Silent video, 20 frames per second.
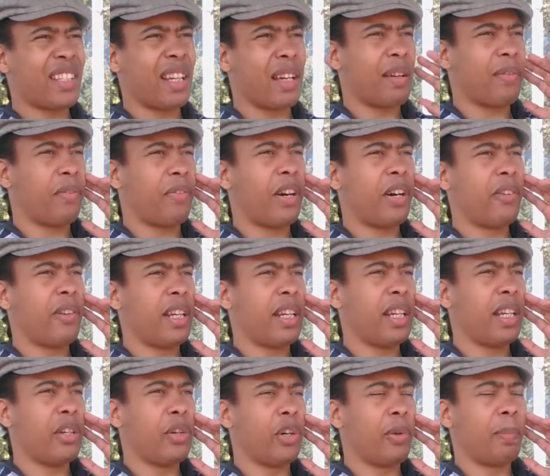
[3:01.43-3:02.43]
a
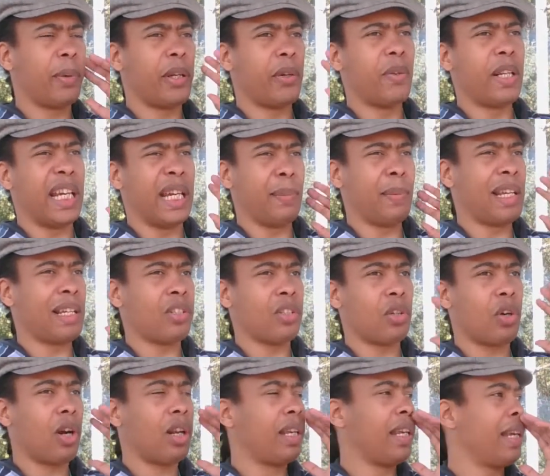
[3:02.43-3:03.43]
very European name. Let's
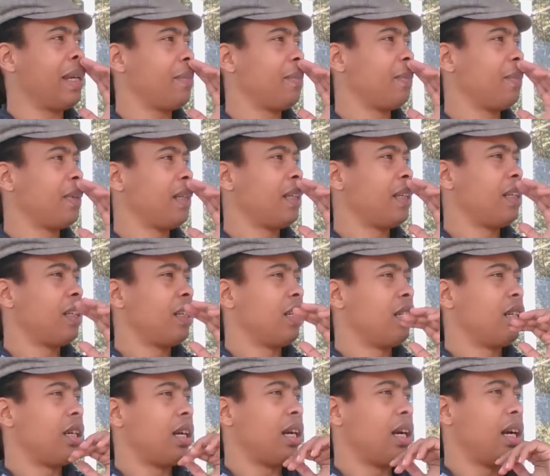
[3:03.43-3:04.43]
call him
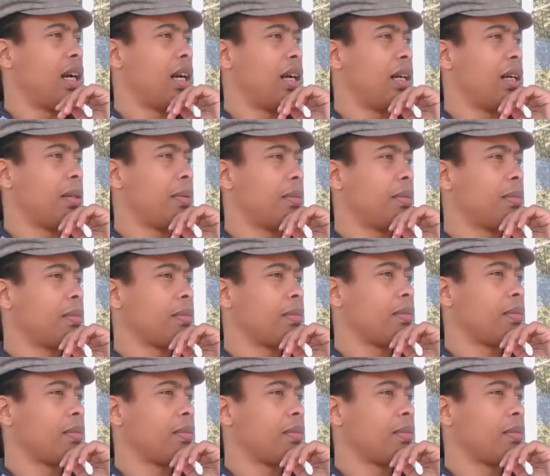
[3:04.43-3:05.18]
um,